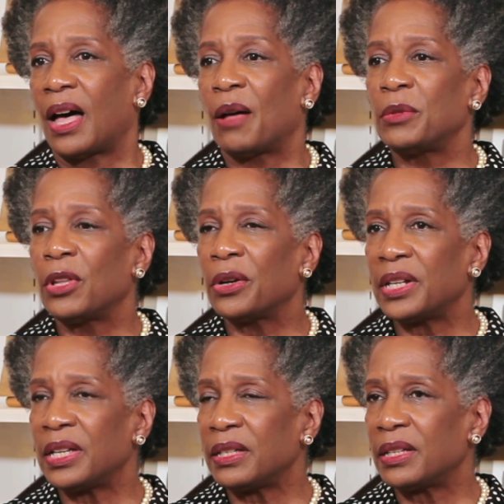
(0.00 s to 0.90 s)
I'm
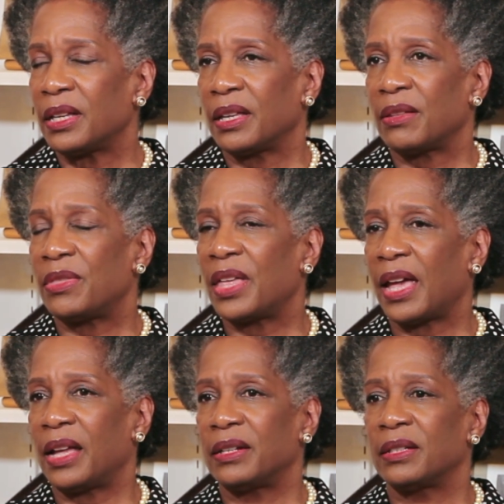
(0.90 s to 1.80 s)
learning
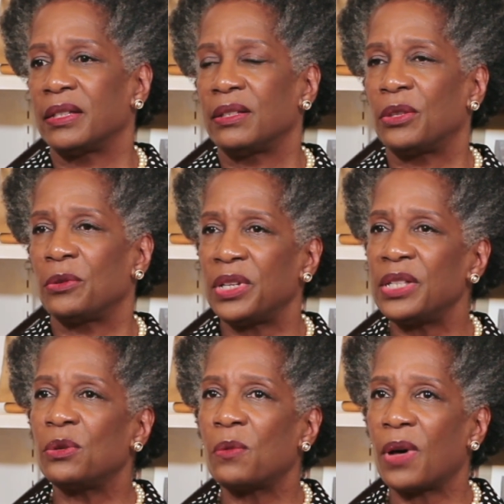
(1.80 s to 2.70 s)
that the
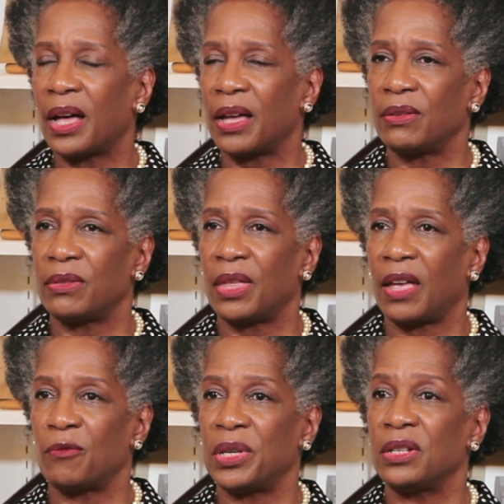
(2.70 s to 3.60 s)
reason why they
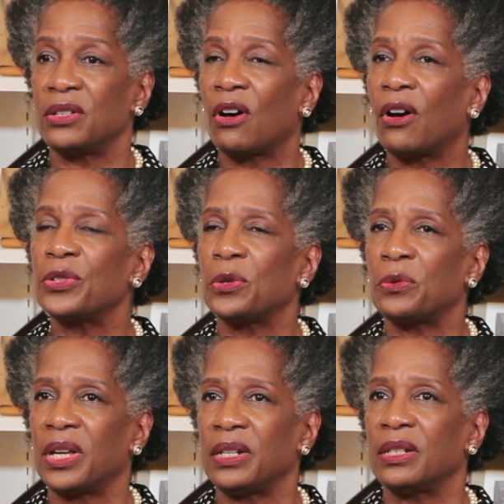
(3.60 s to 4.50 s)
have been
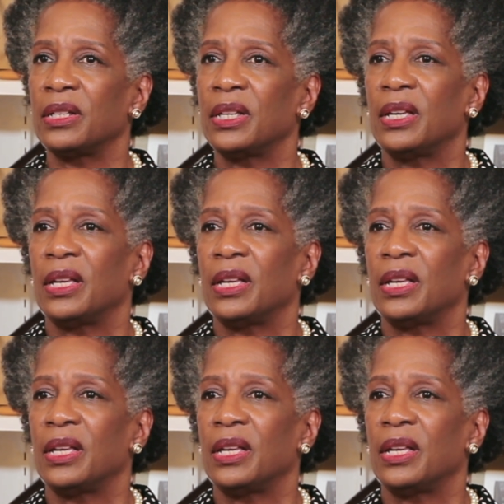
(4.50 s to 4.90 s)
incarcerated